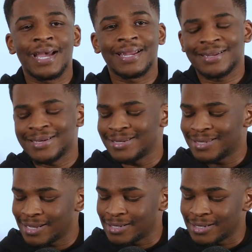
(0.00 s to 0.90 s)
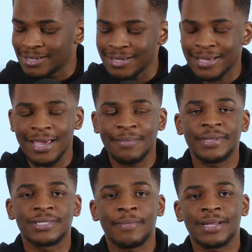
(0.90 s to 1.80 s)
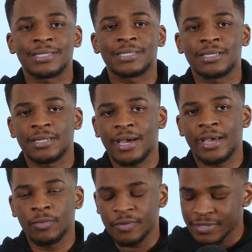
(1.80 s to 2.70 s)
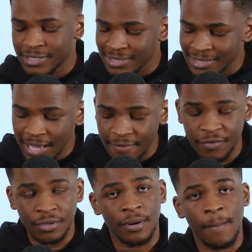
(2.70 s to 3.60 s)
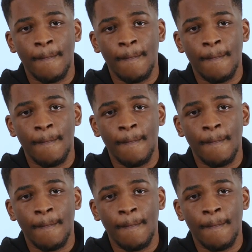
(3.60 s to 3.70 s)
And he did. And he came into Manchester United with seven